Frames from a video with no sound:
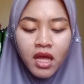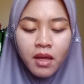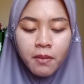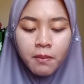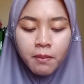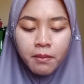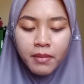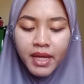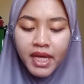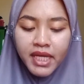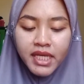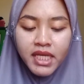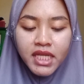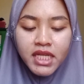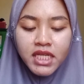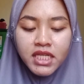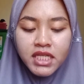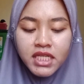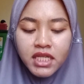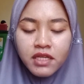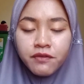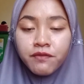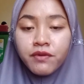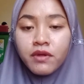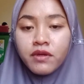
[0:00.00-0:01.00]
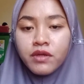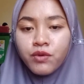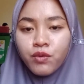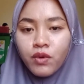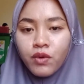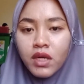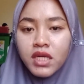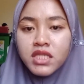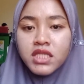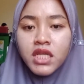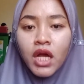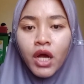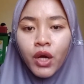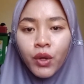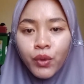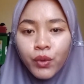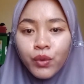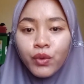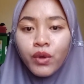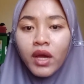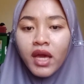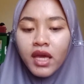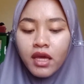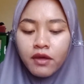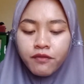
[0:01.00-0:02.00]
by individuals
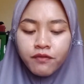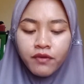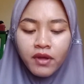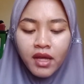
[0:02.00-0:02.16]
who have